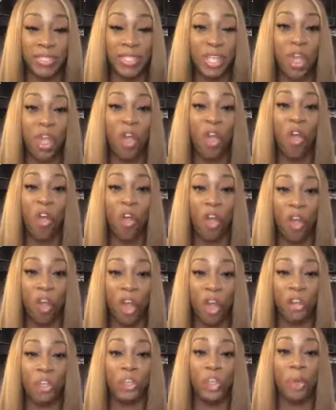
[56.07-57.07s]
on
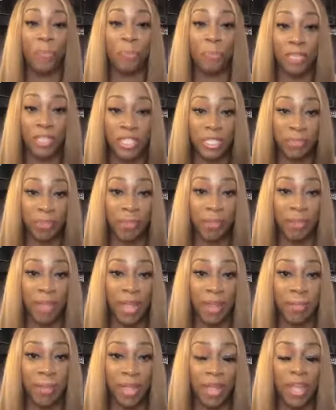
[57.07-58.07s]
your principal,
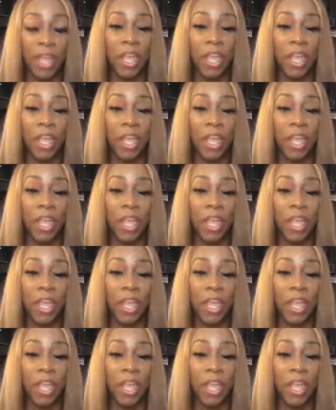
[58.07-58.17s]
baby.